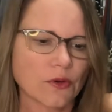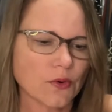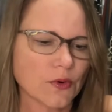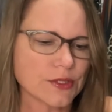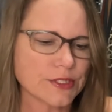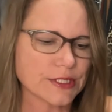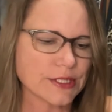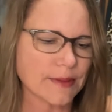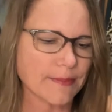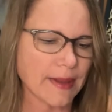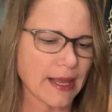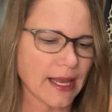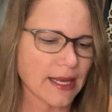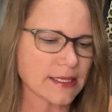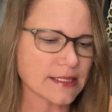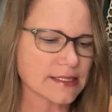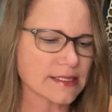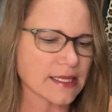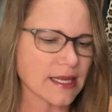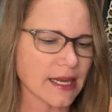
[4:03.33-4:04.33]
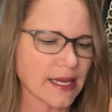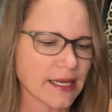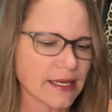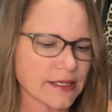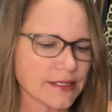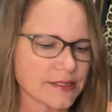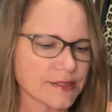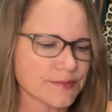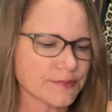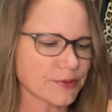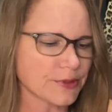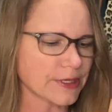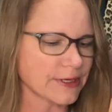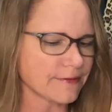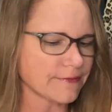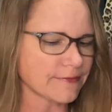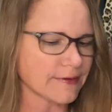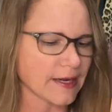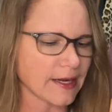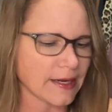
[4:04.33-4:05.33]
course, the back side is pretty
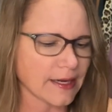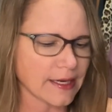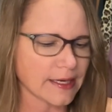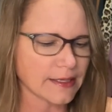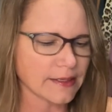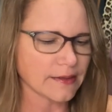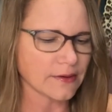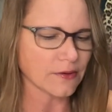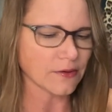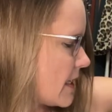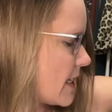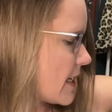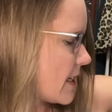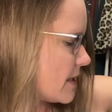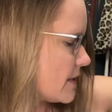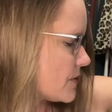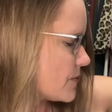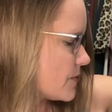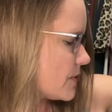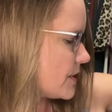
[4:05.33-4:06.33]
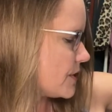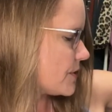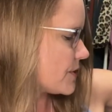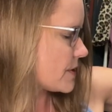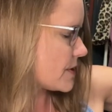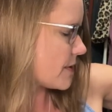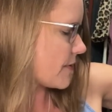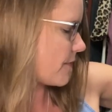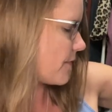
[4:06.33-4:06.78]
fine. Yeah, it's really just the